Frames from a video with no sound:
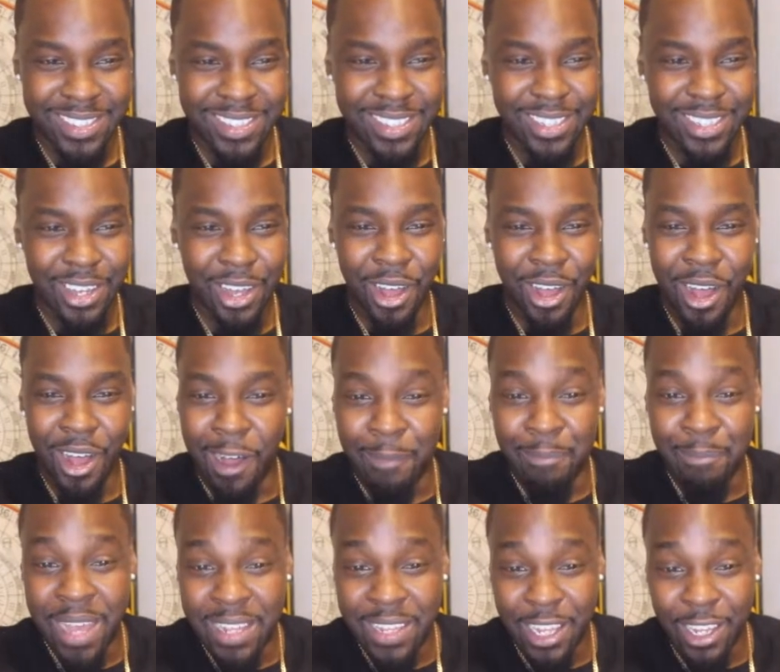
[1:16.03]
Oh,
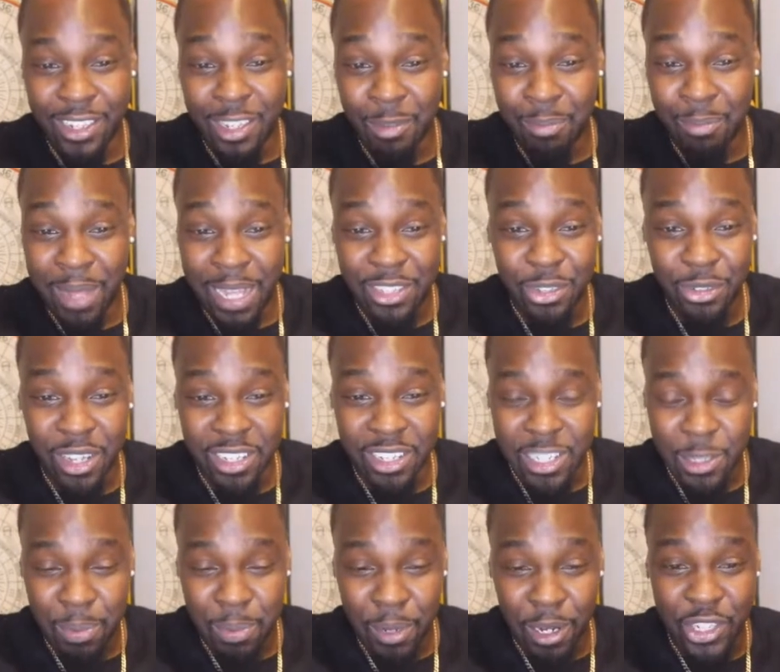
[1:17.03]
man, they'll debate you. A
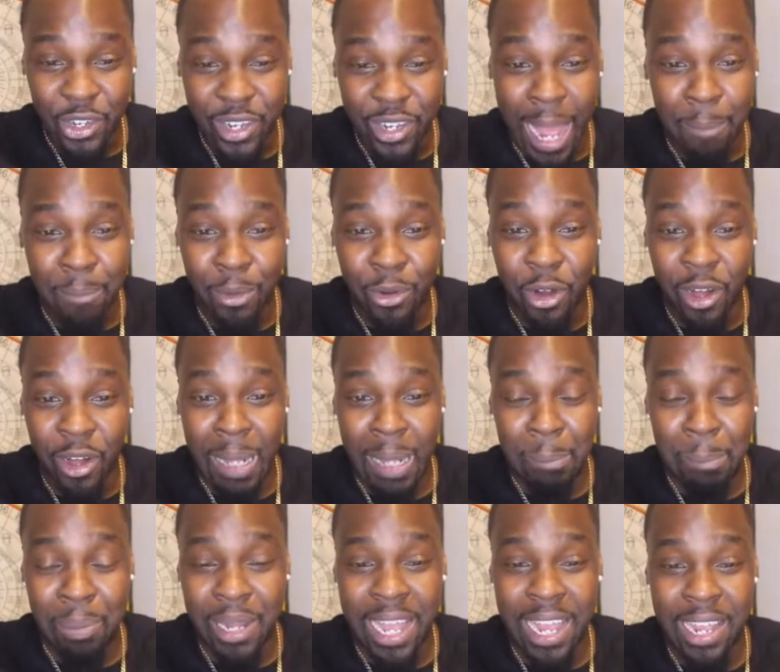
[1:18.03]
spiritual Capricorn
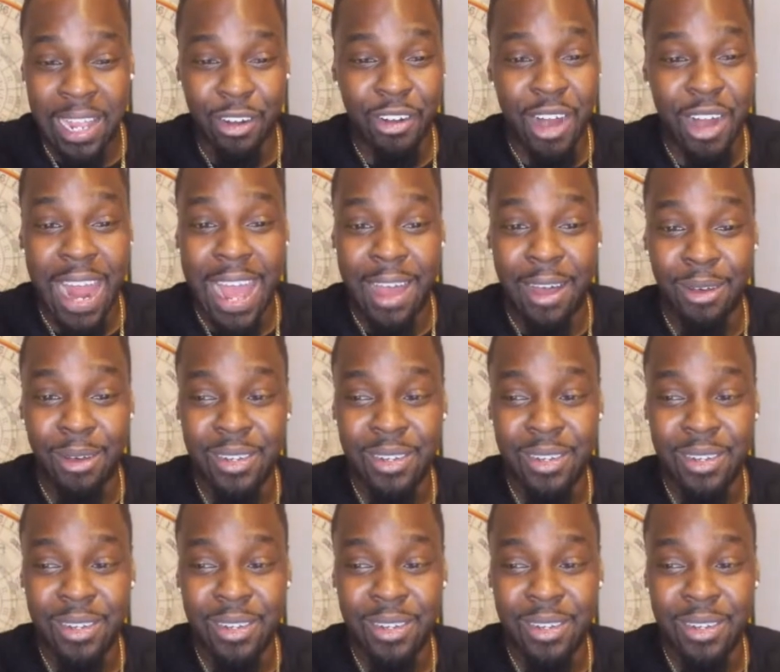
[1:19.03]
ain't playing around.